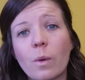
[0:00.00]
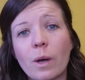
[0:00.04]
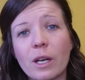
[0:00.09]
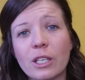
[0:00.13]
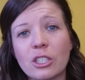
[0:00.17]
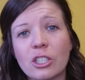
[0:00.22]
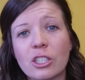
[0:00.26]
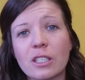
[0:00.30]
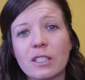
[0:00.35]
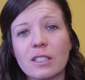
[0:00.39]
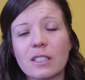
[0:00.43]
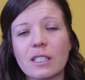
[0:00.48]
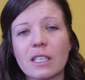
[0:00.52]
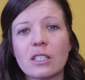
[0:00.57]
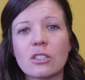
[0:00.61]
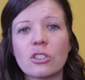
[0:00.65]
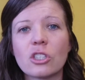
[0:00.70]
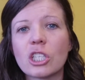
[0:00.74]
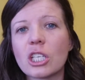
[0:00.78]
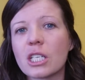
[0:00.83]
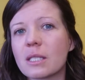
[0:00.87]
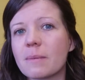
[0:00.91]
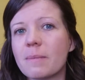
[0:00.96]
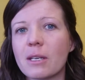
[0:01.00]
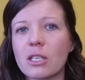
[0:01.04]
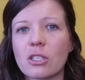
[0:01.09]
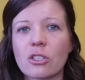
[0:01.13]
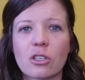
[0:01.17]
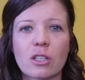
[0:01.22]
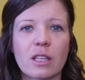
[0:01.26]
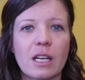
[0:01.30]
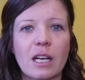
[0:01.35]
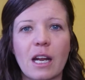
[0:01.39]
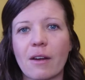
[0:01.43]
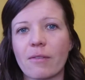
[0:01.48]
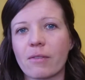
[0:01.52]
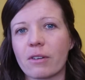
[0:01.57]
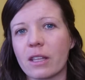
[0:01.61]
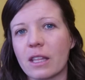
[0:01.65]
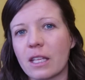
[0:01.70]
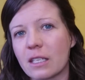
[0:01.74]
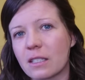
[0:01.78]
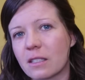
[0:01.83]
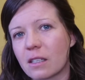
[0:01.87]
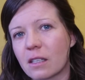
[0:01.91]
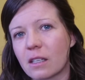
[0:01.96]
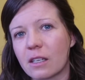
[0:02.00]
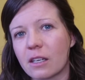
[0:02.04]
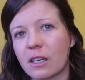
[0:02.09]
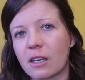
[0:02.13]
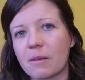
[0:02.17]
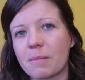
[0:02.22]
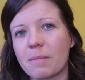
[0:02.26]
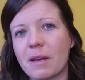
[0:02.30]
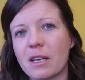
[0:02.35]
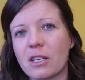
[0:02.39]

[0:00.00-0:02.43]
questions and just make sure that everything's clear.